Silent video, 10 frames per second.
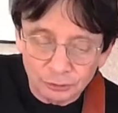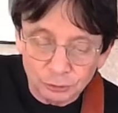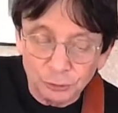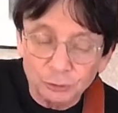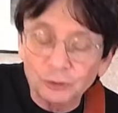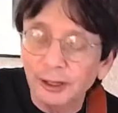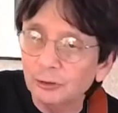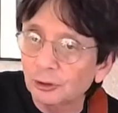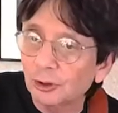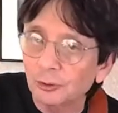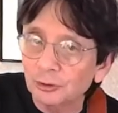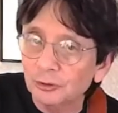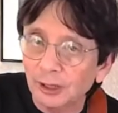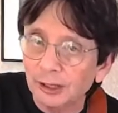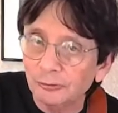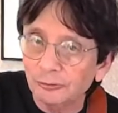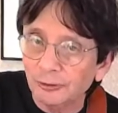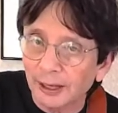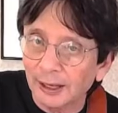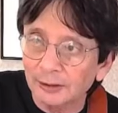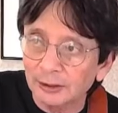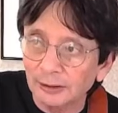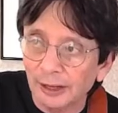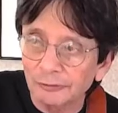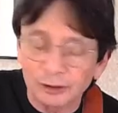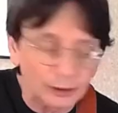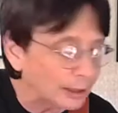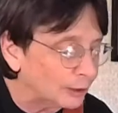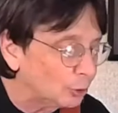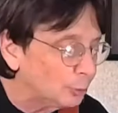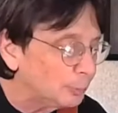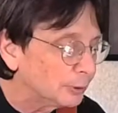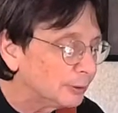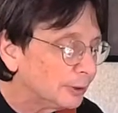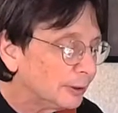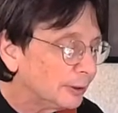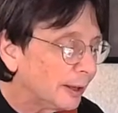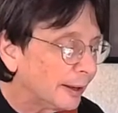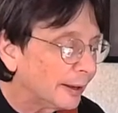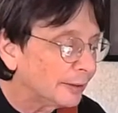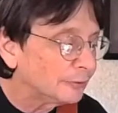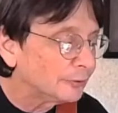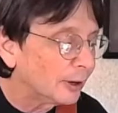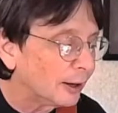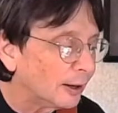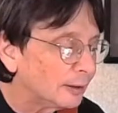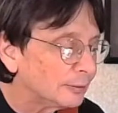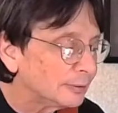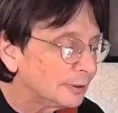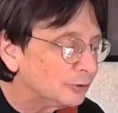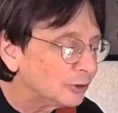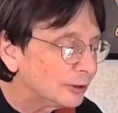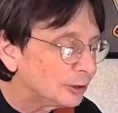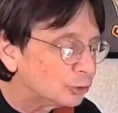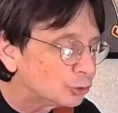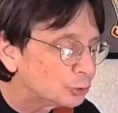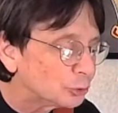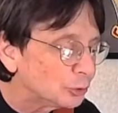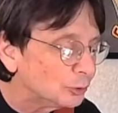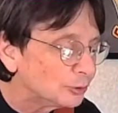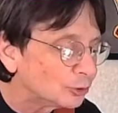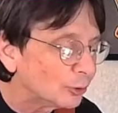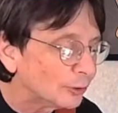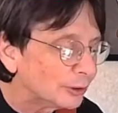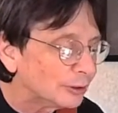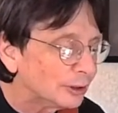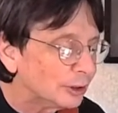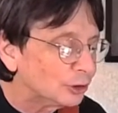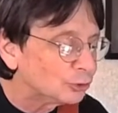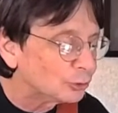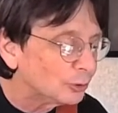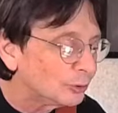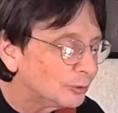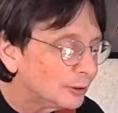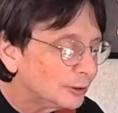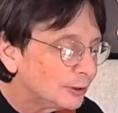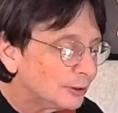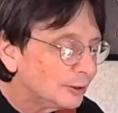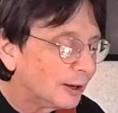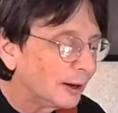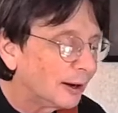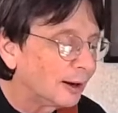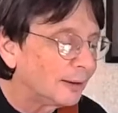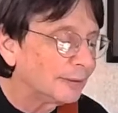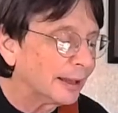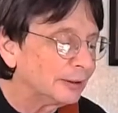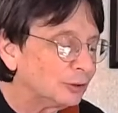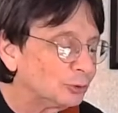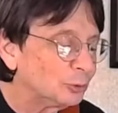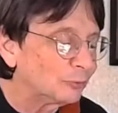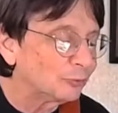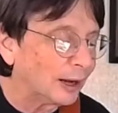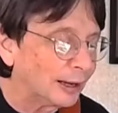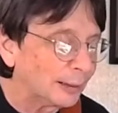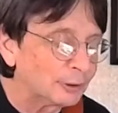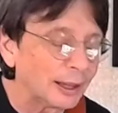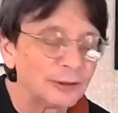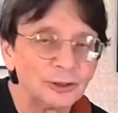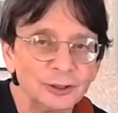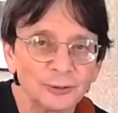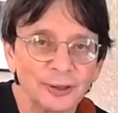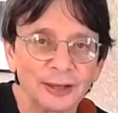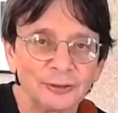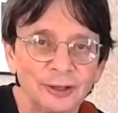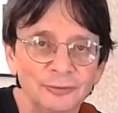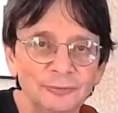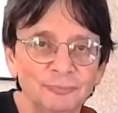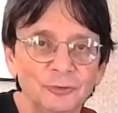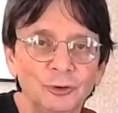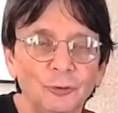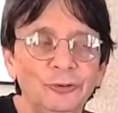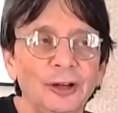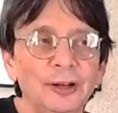Tuesday, Dakota Dave at 11, I hope. And he said it's true, so it is true. And he's doing fine. I'm glad to hear that, Dave. It's no fun